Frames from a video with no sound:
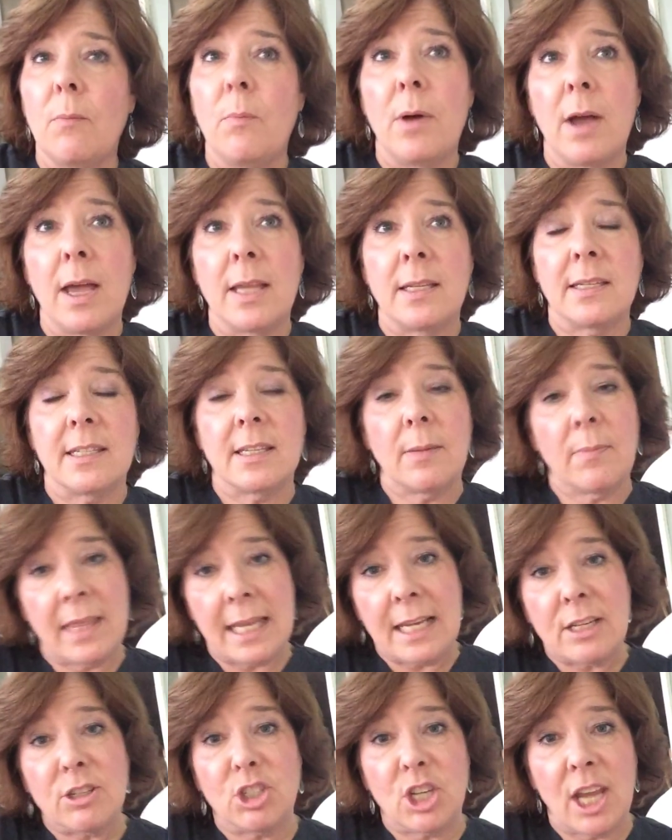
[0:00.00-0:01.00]
But some
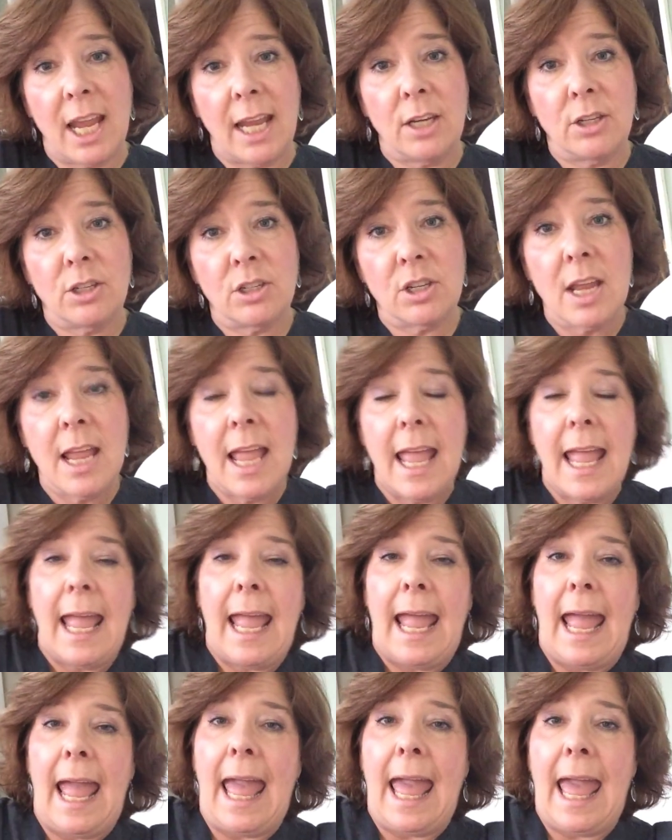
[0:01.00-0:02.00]
things changed,
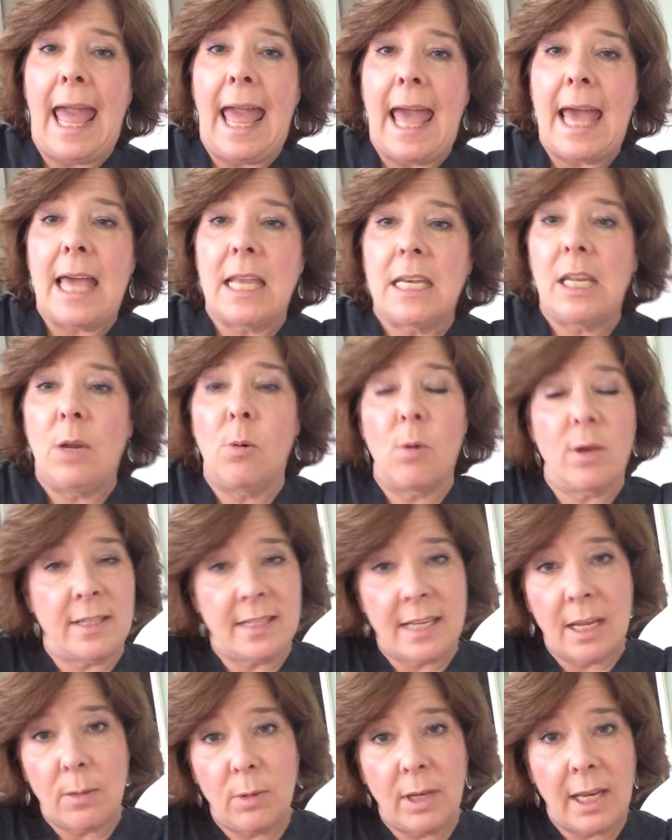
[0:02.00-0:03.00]
and he
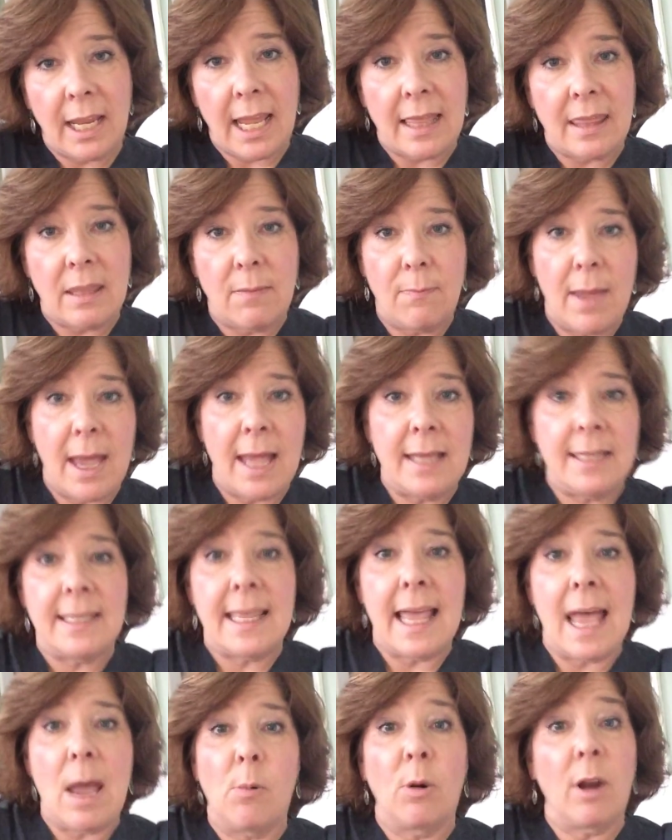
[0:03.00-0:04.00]
wasn't able to get the meds
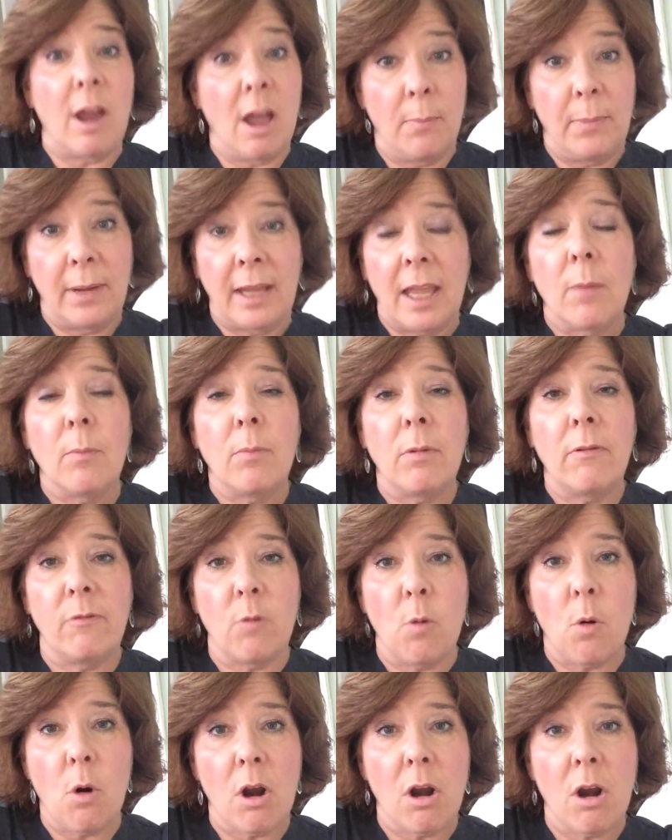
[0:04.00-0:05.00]
that were helping him
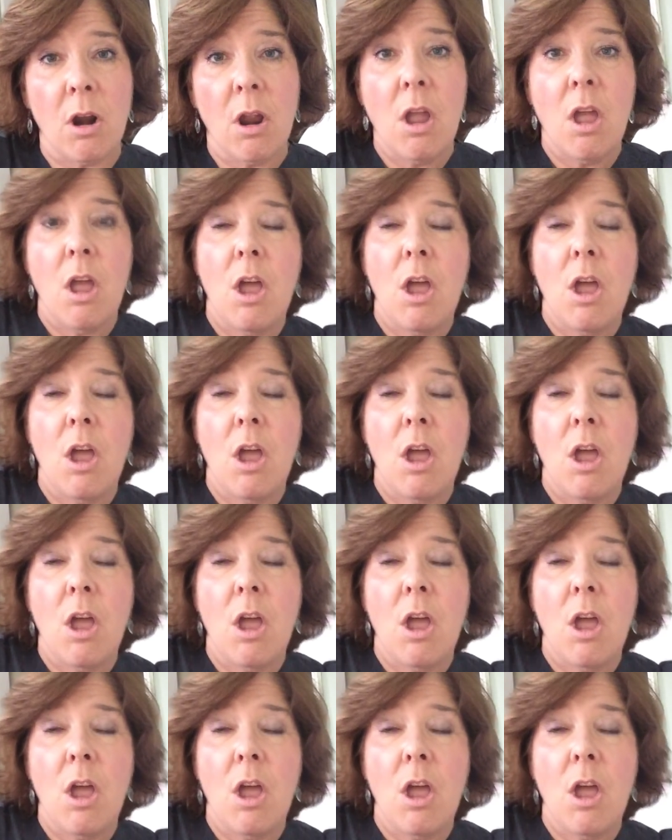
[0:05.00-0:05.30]
before.